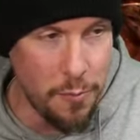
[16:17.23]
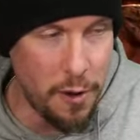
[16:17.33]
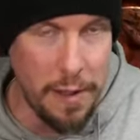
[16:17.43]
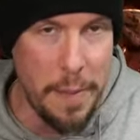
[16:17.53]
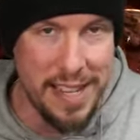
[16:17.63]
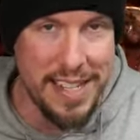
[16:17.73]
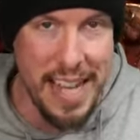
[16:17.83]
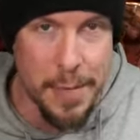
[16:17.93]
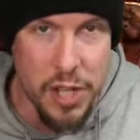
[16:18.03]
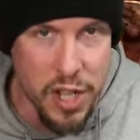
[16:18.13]
one of the best
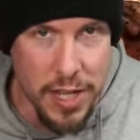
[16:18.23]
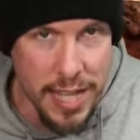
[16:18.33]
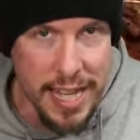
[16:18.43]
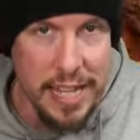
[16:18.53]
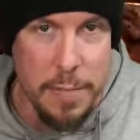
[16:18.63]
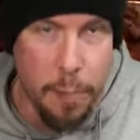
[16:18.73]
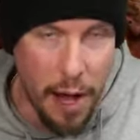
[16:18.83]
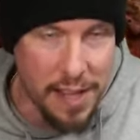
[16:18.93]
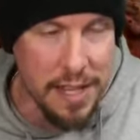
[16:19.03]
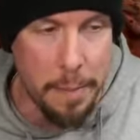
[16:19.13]
damage dealing against
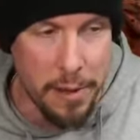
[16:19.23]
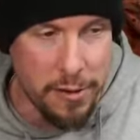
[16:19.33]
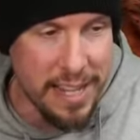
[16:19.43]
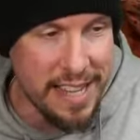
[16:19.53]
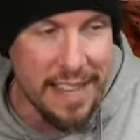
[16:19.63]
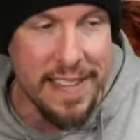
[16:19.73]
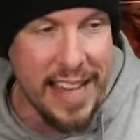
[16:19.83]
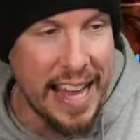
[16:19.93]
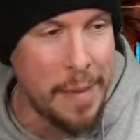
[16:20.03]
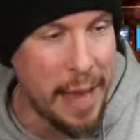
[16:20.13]
boss abilities in the
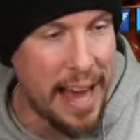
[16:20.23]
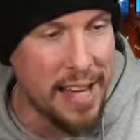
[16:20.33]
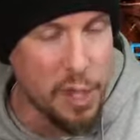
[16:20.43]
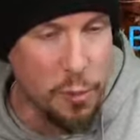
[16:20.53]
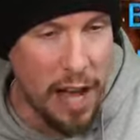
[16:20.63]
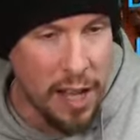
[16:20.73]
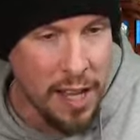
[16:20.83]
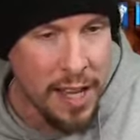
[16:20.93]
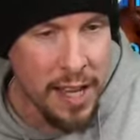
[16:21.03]
game as well.